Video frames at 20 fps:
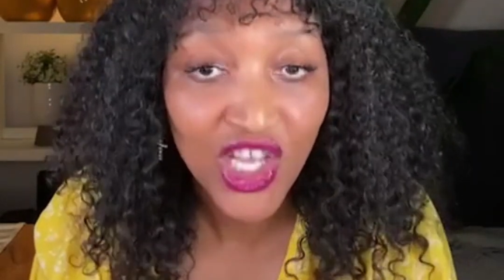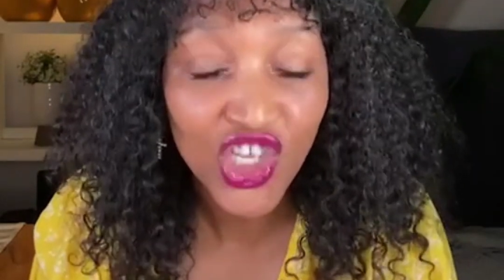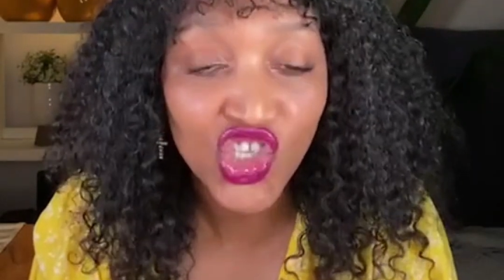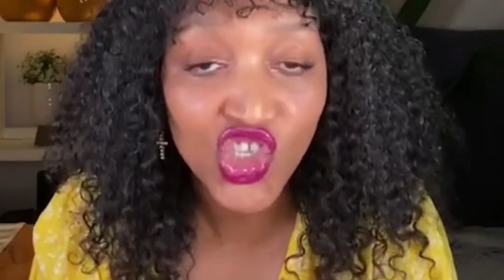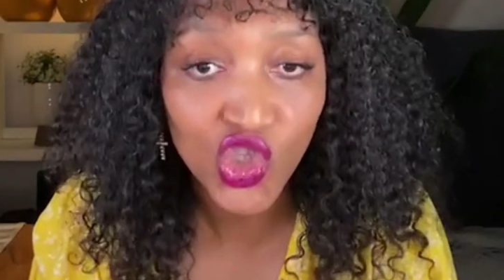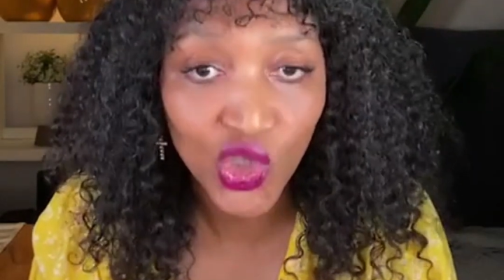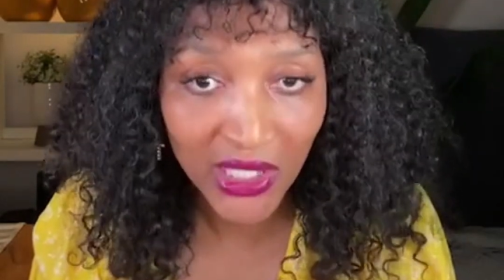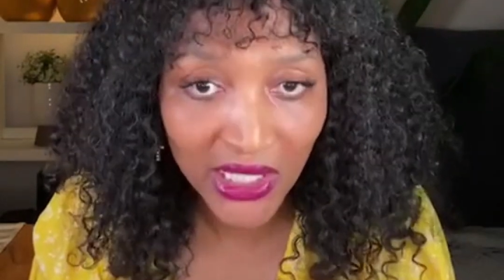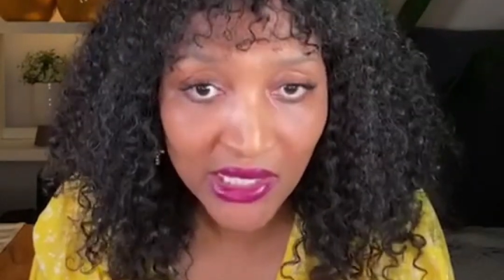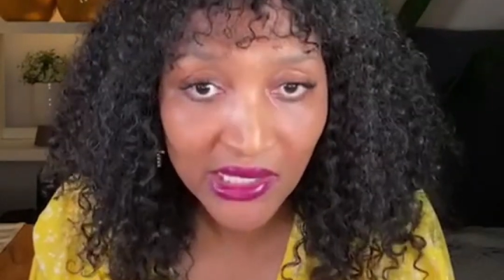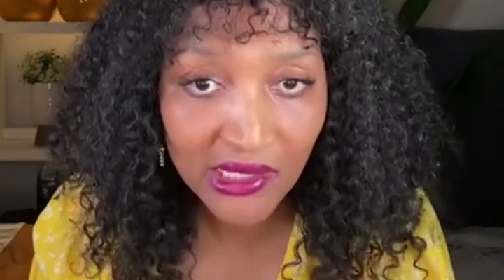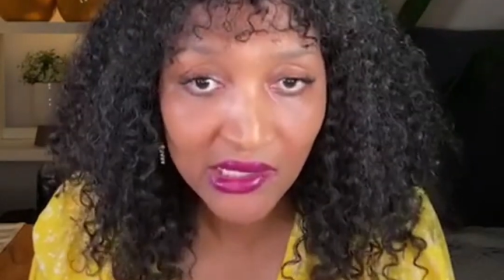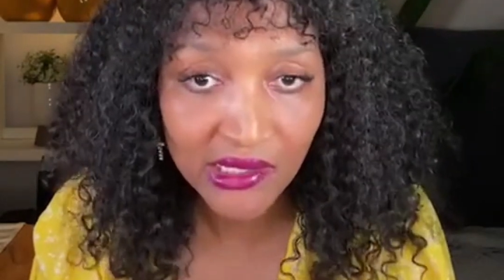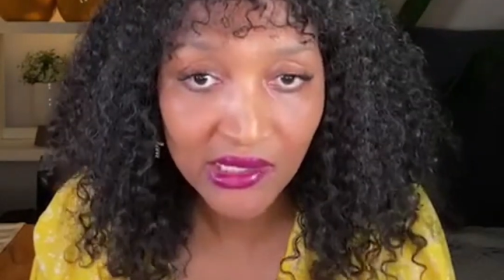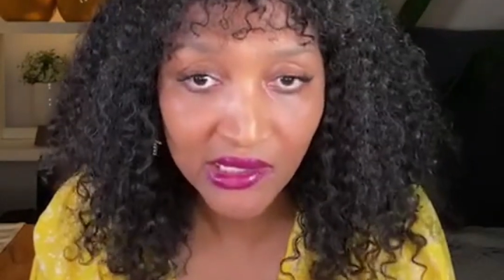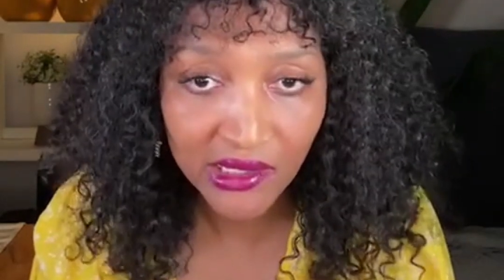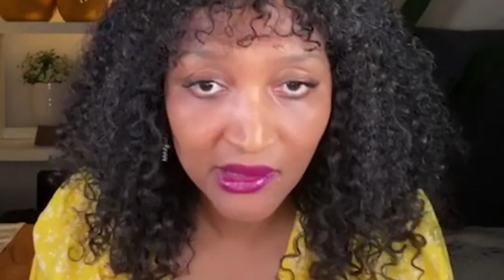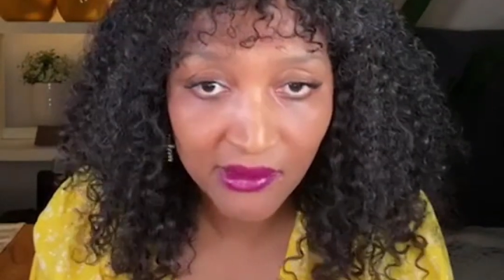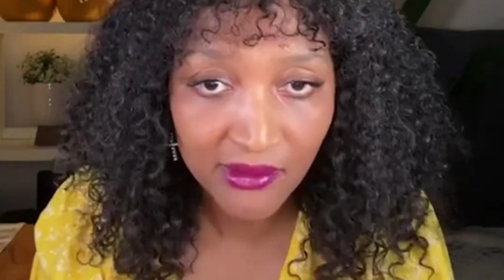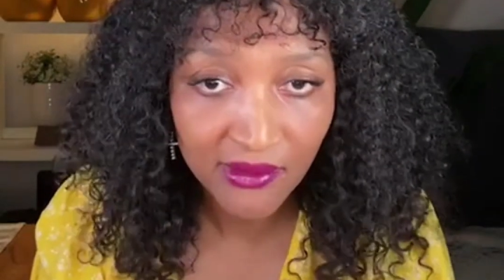a solar
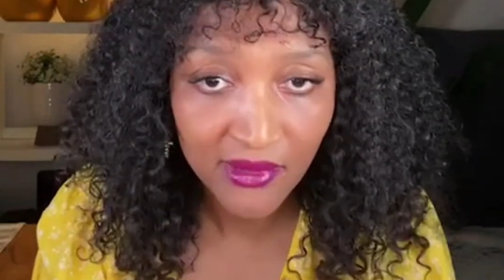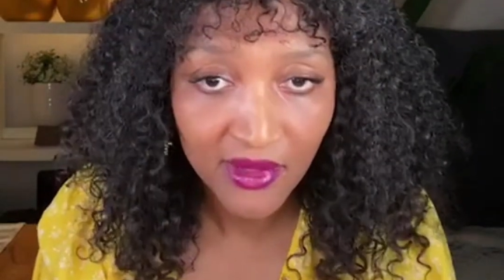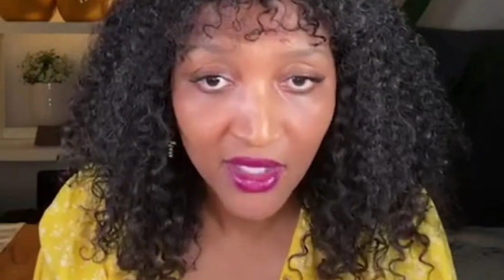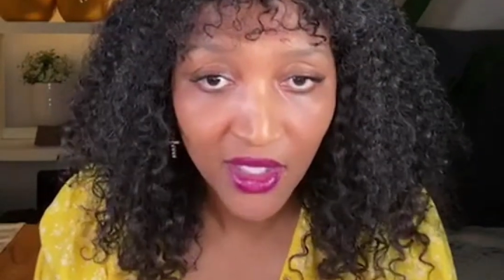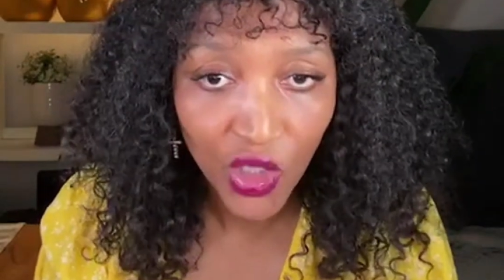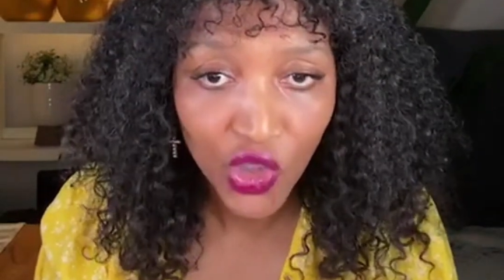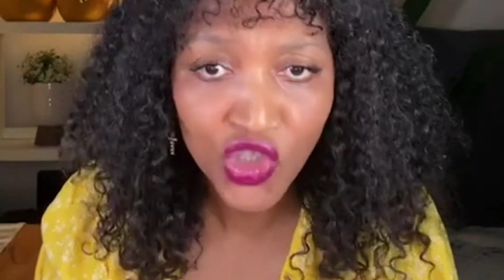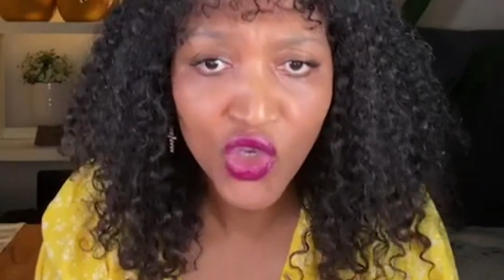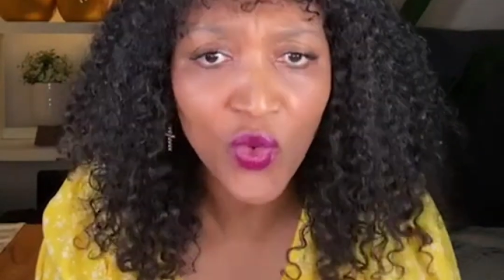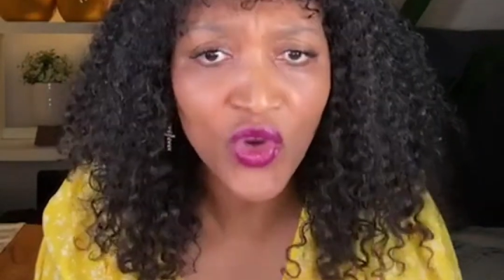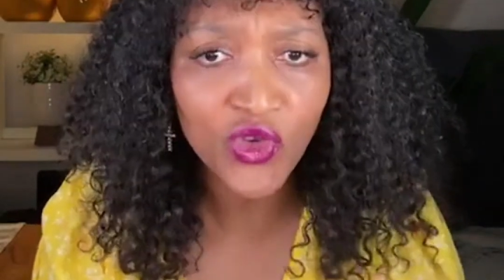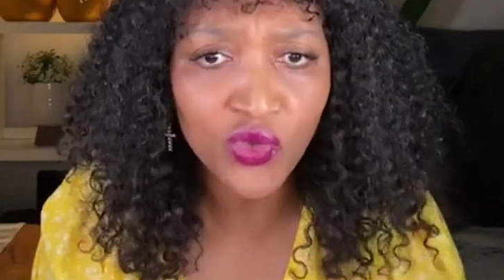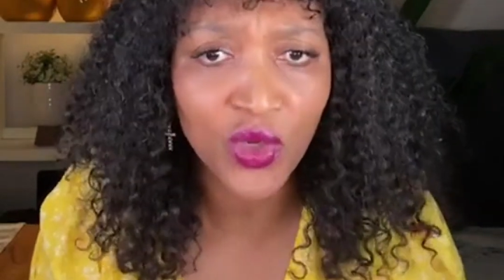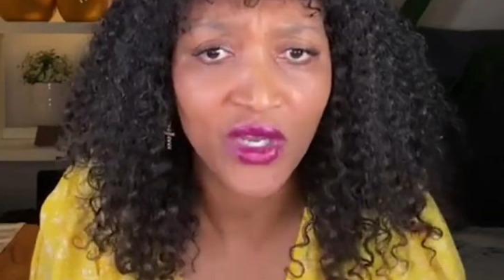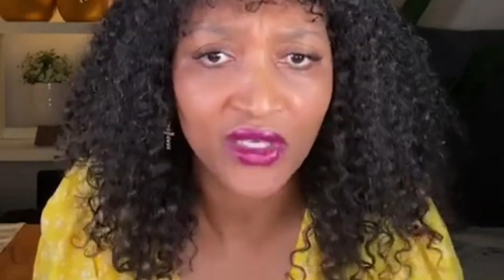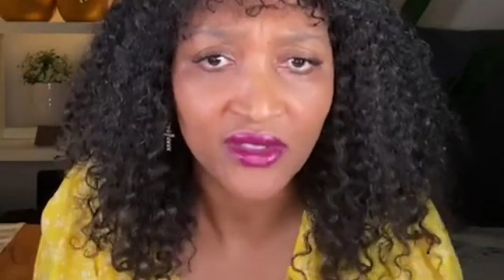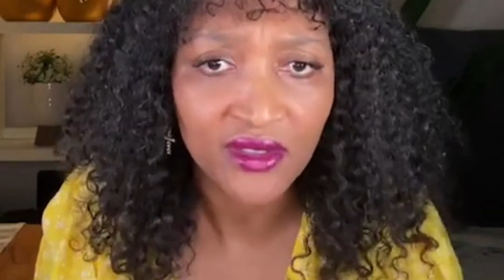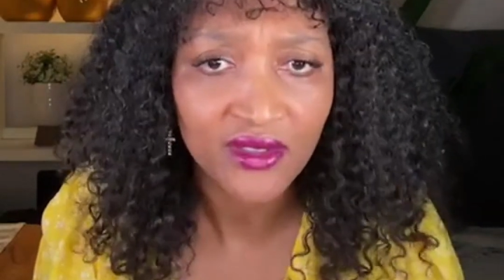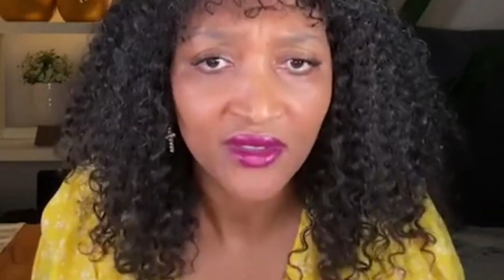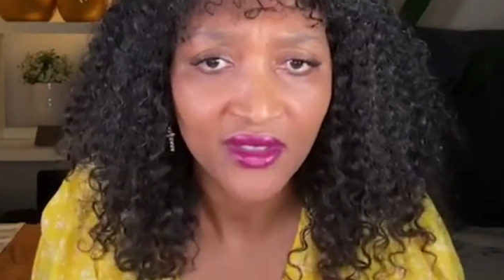system. So which
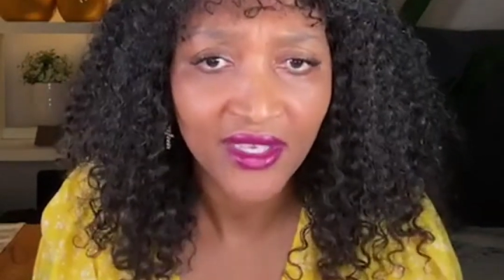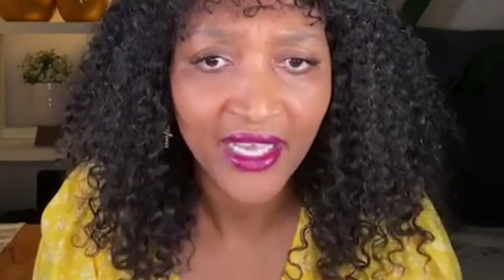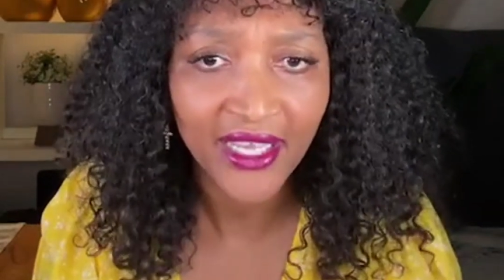one,